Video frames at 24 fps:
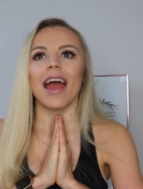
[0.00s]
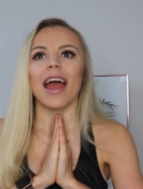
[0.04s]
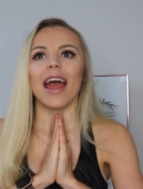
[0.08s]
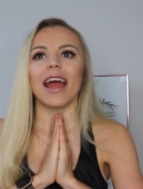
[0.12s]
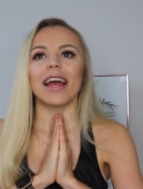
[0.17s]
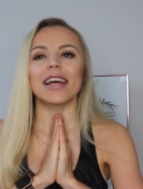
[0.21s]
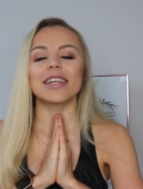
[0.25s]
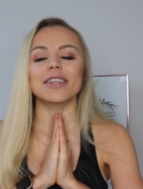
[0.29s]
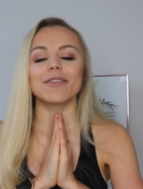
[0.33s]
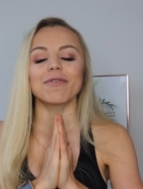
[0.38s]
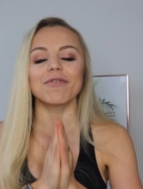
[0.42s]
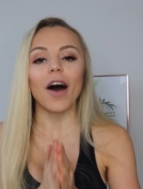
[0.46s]

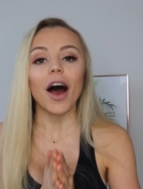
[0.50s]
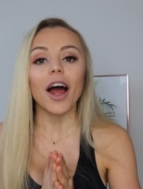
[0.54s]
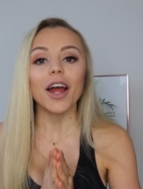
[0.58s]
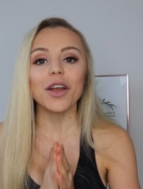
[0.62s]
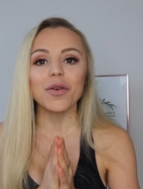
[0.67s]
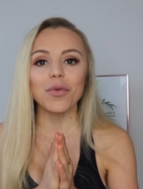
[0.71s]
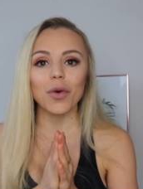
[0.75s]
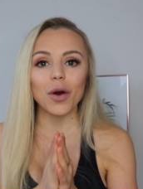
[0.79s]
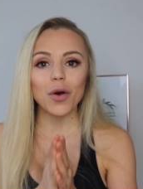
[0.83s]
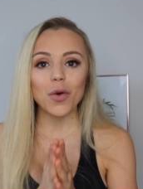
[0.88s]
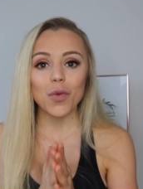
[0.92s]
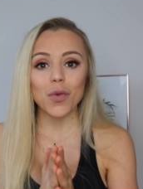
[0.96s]
is find
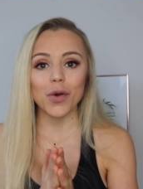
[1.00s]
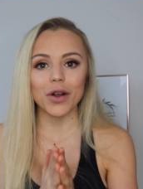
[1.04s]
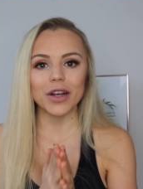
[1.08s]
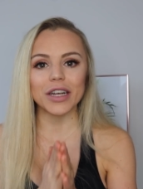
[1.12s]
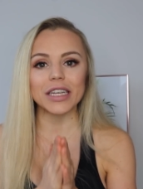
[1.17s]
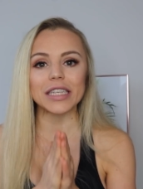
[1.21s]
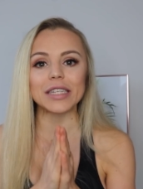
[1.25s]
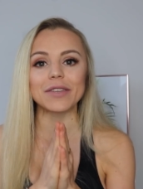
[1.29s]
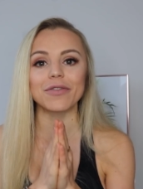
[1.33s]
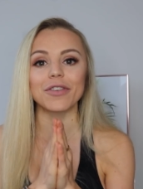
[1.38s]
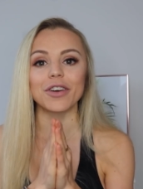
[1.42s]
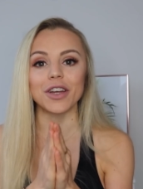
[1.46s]
what
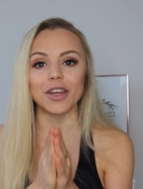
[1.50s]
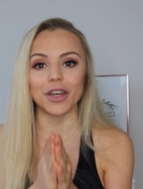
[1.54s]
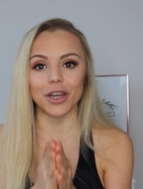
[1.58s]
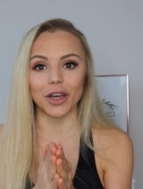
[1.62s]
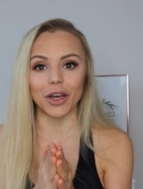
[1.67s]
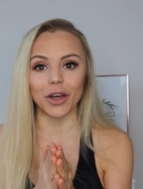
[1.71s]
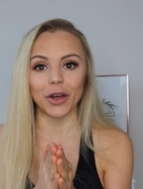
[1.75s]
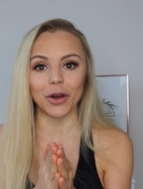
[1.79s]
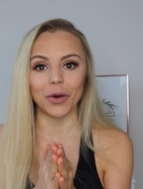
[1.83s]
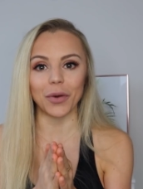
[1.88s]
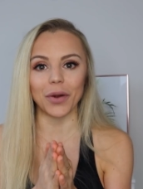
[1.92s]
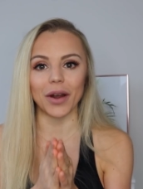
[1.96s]
works for
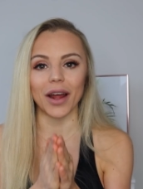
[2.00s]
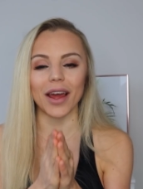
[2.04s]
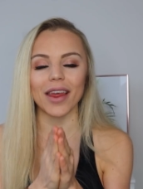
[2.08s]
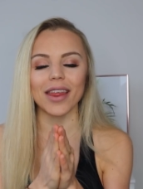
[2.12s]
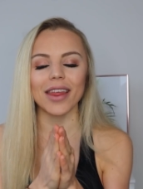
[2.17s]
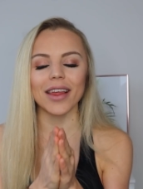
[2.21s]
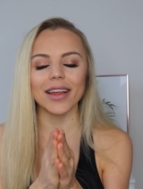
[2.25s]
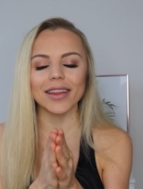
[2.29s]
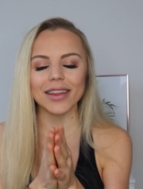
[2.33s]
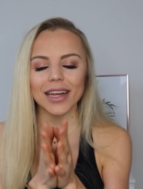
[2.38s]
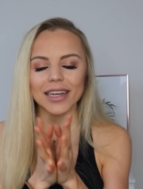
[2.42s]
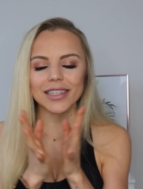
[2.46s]
you, and I
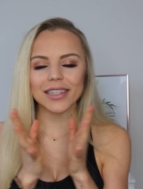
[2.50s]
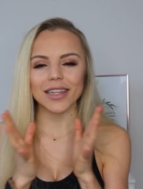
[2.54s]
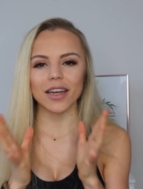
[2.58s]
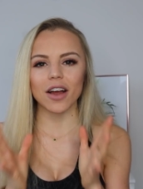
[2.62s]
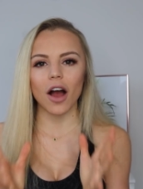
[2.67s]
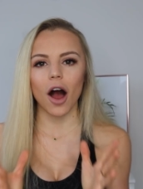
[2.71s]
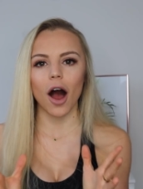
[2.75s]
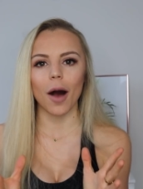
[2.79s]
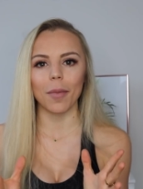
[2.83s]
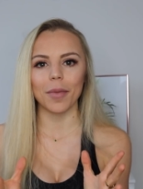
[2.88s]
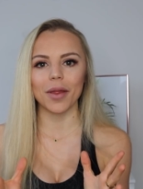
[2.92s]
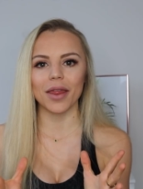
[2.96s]
think that's the
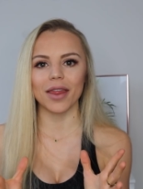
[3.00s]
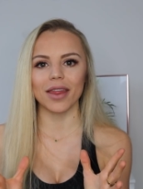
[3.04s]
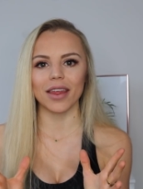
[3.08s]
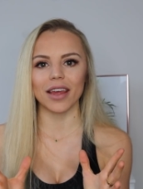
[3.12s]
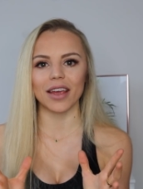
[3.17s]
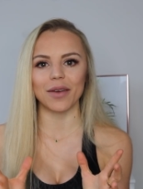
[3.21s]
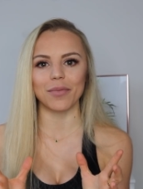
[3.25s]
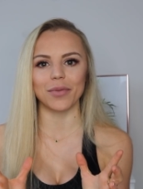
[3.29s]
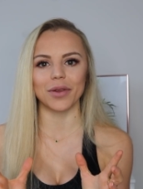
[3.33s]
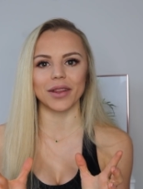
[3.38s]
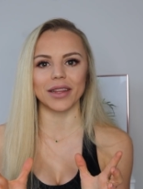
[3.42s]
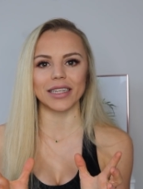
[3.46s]
common
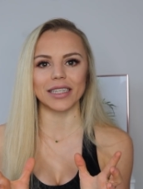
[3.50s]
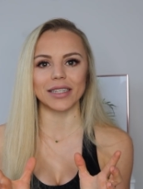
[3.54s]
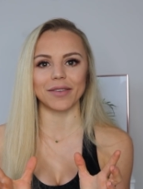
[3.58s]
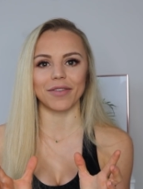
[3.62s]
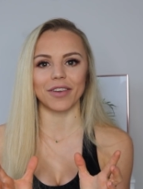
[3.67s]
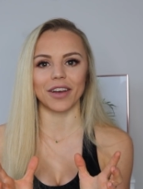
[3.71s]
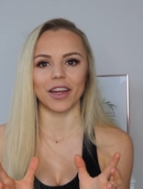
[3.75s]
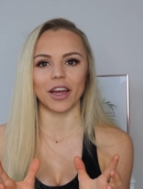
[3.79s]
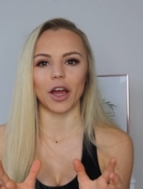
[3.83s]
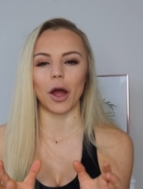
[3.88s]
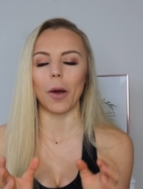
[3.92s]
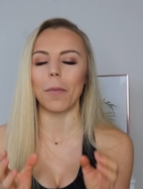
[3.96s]
theme with this
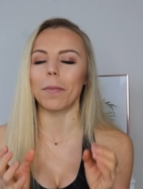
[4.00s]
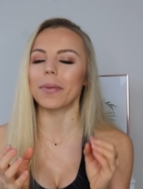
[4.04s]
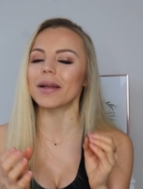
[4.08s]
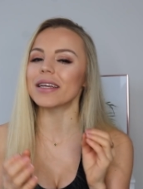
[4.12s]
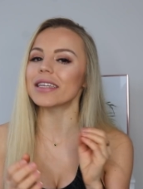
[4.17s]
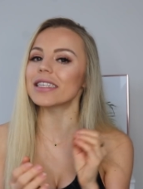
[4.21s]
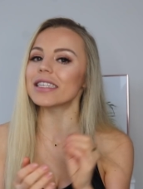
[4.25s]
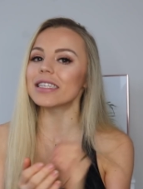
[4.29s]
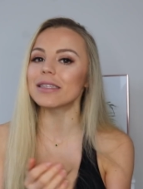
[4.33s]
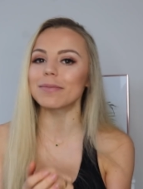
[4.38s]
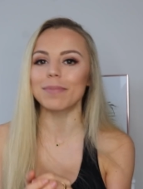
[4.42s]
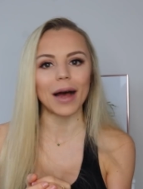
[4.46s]
video, but
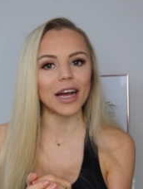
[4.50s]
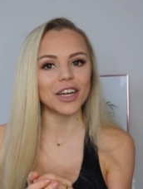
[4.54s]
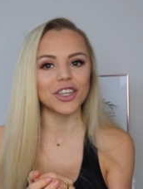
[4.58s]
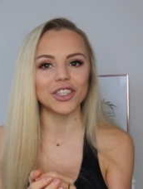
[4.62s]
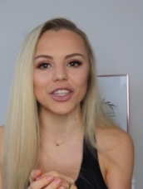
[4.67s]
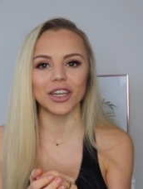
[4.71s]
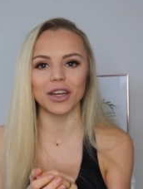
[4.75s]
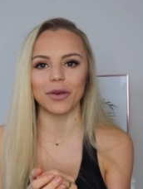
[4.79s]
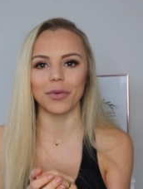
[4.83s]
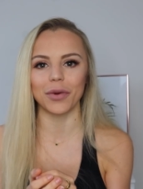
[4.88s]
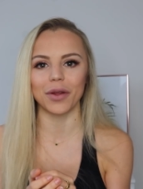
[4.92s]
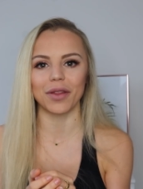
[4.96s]

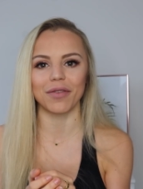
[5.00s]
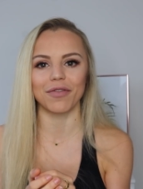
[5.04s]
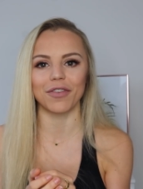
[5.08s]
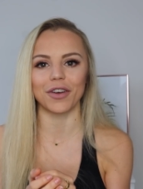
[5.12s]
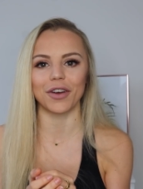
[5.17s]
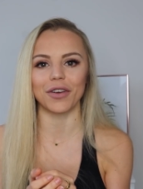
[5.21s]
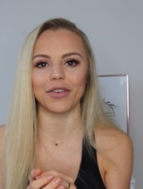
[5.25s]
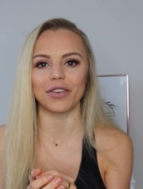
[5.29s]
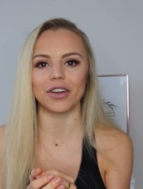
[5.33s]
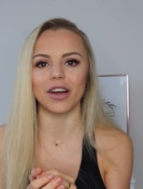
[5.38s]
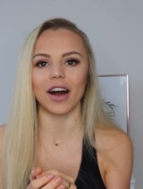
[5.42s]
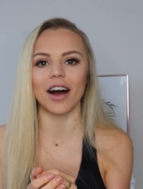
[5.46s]
especially with
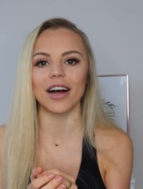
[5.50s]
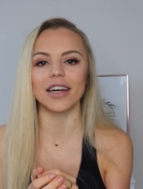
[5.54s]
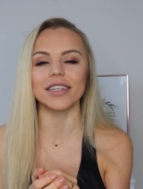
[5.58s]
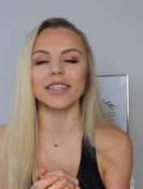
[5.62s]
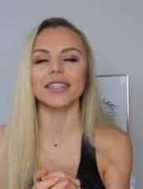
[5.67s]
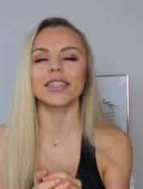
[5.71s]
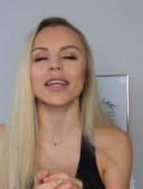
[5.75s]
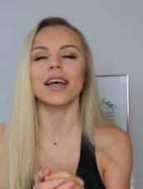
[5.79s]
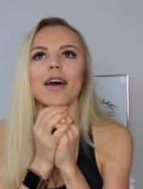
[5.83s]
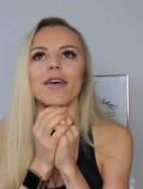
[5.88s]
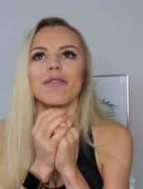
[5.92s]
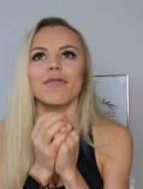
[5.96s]
food, guys.